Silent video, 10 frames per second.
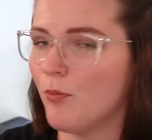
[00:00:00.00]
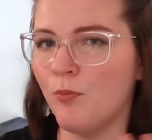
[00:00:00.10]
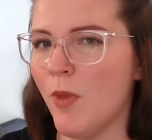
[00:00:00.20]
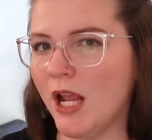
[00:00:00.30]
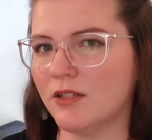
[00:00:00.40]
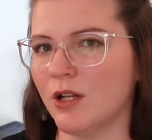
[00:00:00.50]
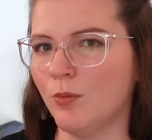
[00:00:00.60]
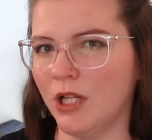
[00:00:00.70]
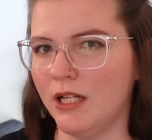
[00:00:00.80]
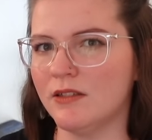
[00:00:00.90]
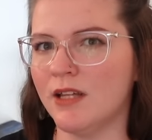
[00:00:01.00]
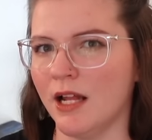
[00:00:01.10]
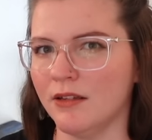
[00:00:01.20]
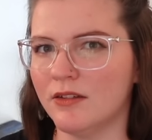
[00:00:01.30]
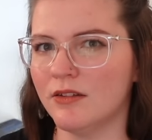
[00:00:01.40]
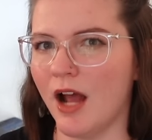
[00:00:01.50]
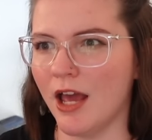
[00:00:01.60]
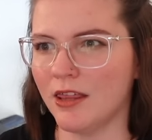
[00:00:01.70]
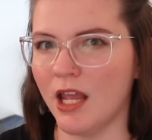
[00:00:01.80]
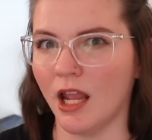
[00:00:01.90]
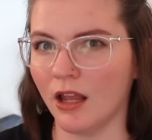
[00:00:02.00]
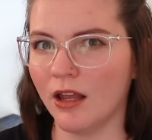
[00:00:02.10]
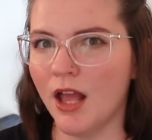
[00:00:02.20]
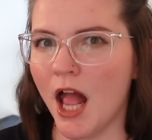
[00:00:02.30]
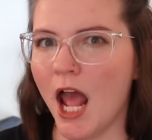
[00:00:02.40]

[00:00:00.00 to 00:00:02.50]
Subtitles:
makes complete sense, I think.